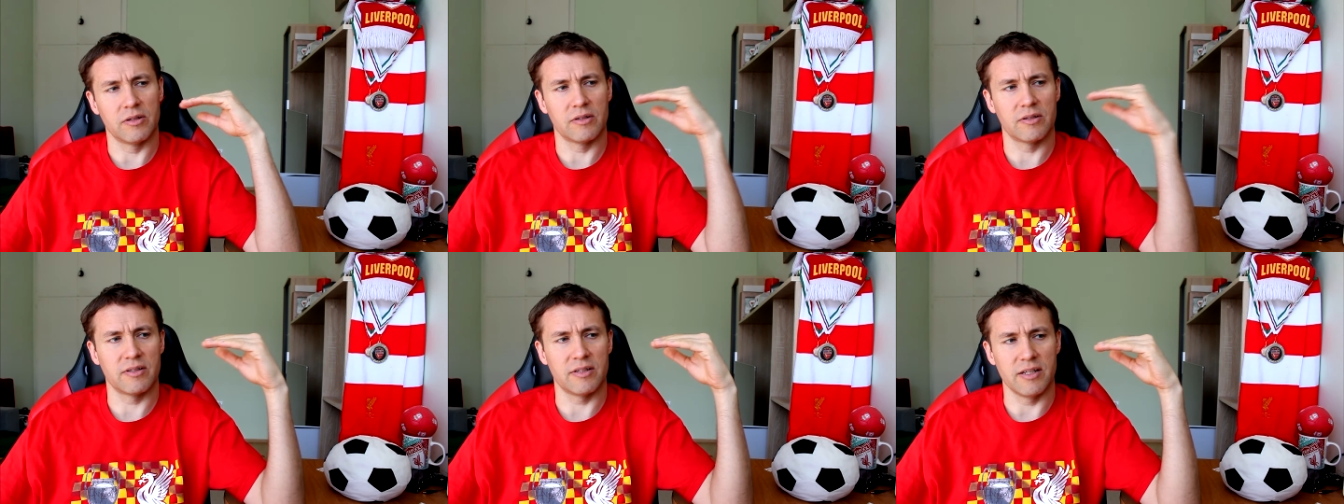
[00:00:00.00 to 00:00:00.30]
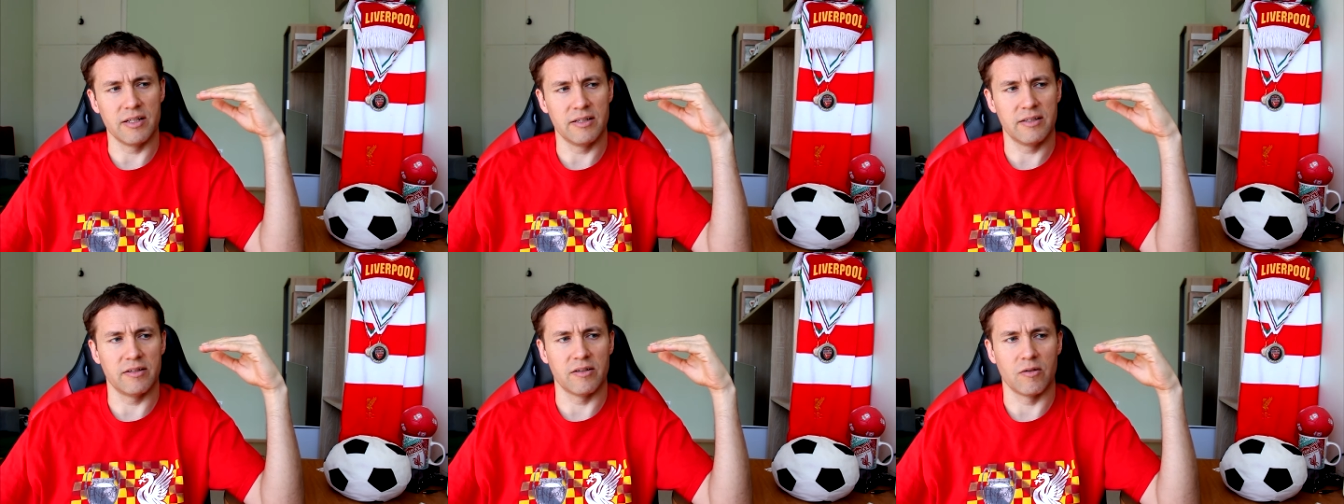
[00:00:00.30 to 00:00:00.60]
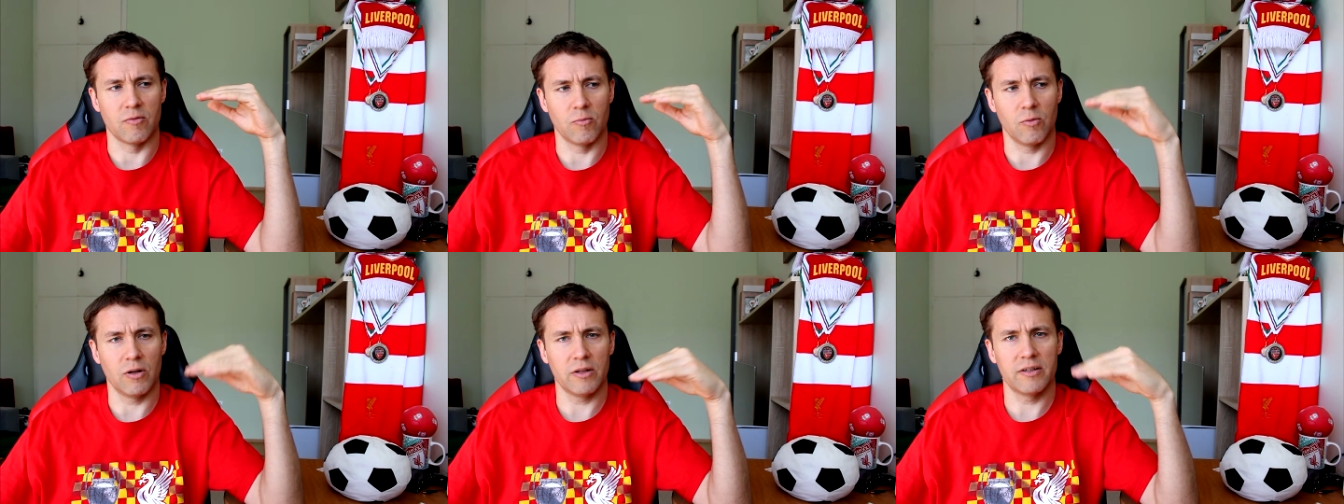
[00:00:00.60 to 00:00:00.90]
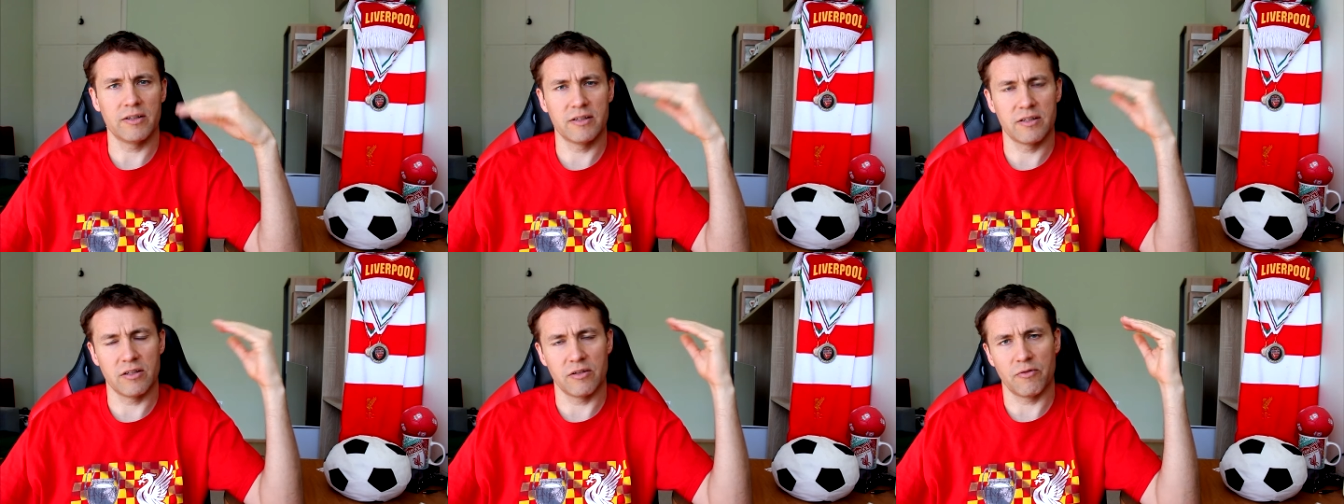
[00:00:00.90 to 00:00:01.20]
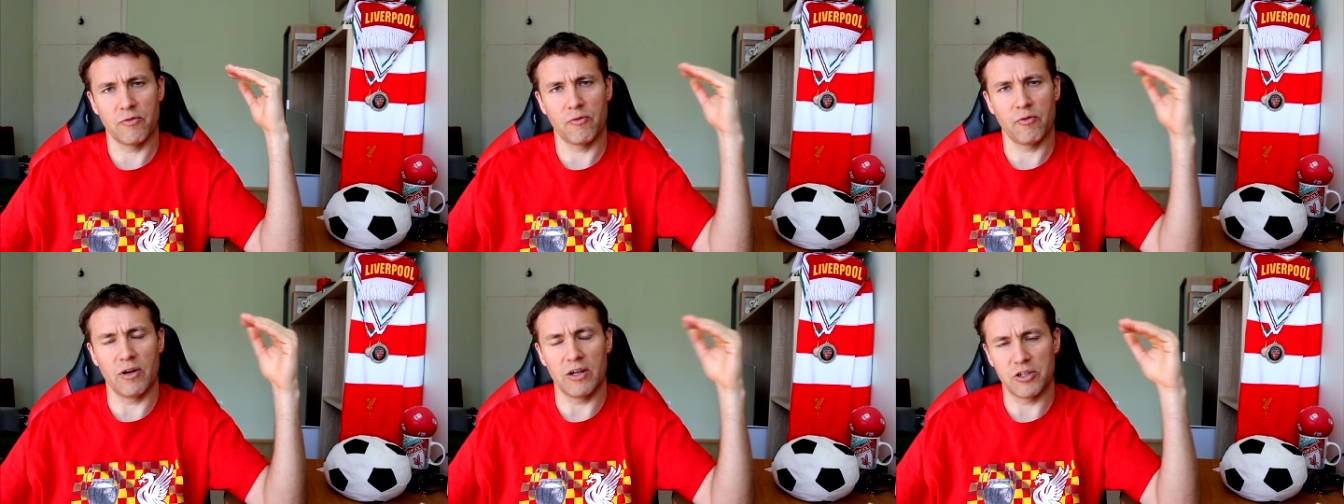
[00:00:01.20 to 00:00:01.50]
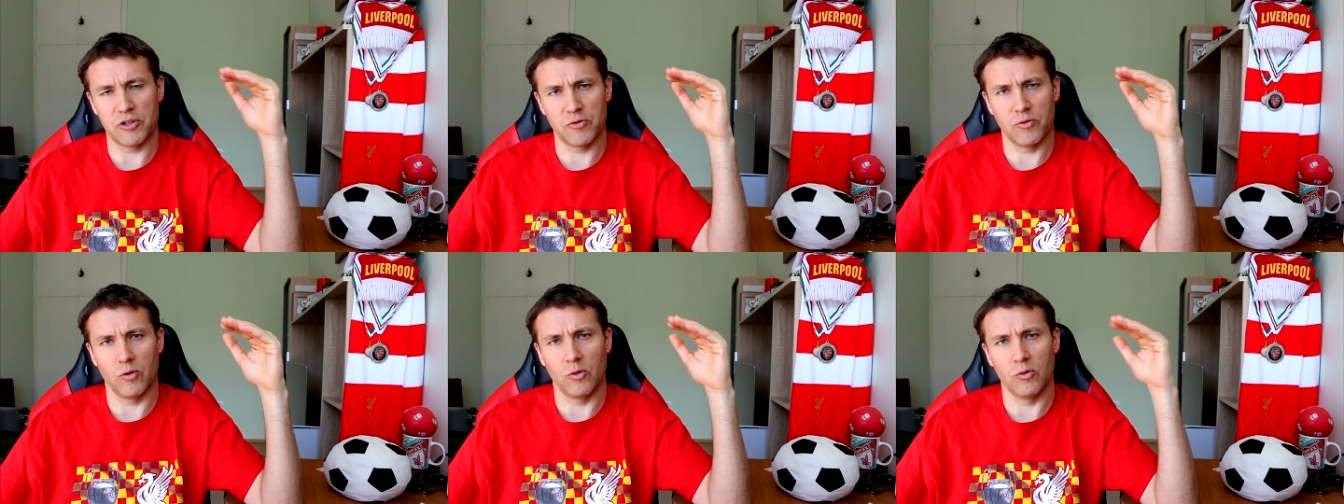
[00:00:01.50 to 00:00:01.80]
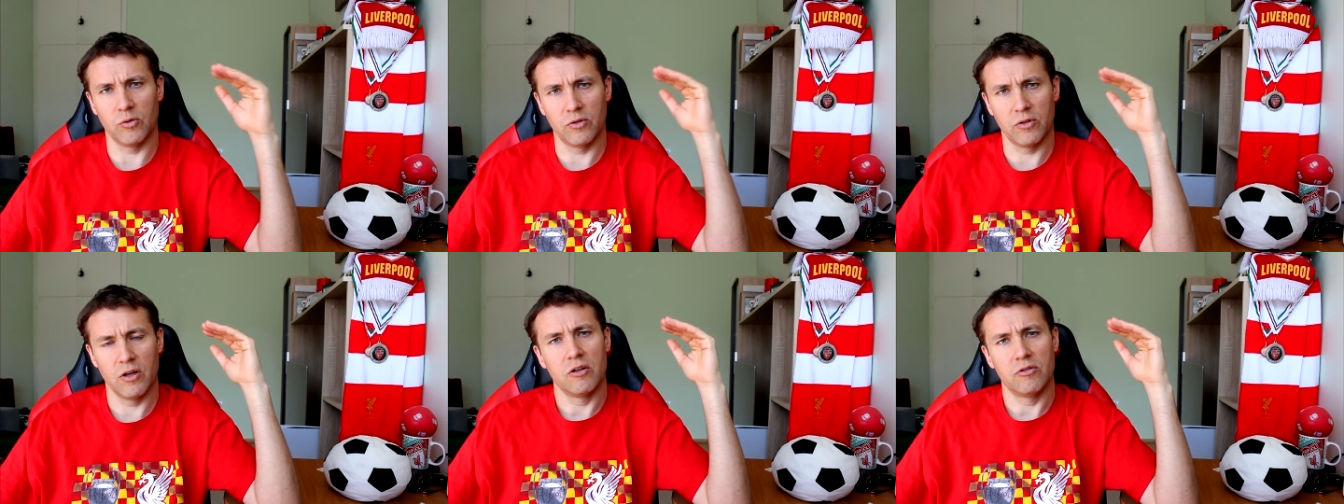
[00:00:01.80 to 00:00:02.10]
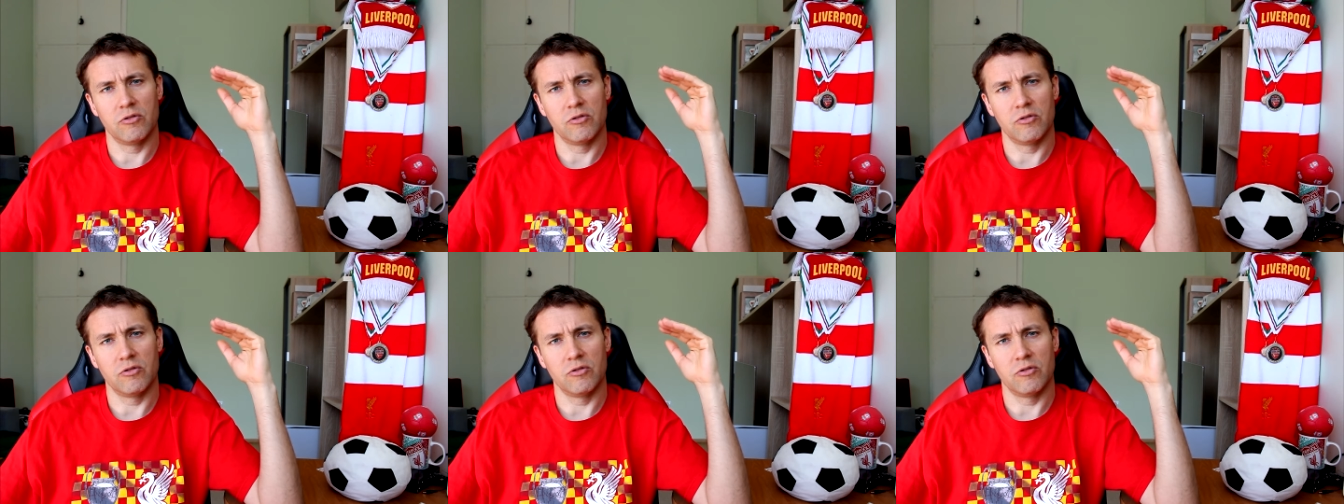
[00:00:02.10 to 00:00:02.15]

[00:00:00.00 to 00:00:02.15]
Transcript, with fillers: uh, season? What is a threshold